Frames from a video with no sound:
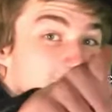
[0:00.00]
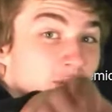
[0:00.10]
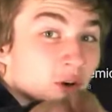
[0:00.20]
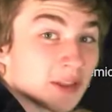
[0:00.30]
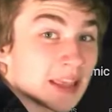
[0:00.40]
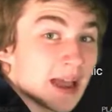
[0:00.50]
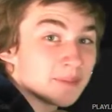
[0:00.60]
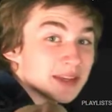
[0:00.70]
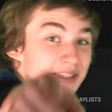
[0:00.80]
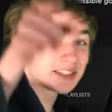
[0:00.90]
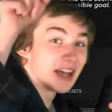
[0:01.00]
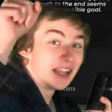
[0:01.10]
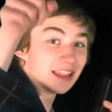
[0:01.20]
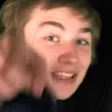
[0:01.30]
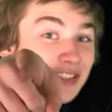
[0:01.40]
and you know what that means.
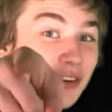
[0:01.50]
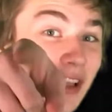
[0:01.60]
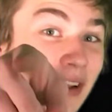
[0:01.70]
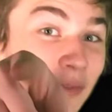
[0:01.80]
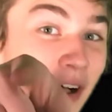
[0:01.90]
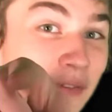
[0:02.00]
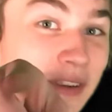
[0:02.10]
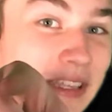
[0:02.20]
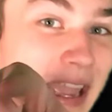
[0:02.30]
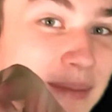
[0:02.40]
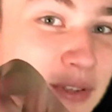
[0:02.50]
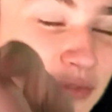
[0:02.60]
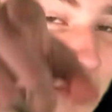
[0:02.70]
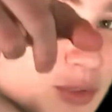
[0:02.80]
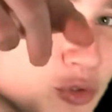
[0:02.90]
Let's look at irrelevant games from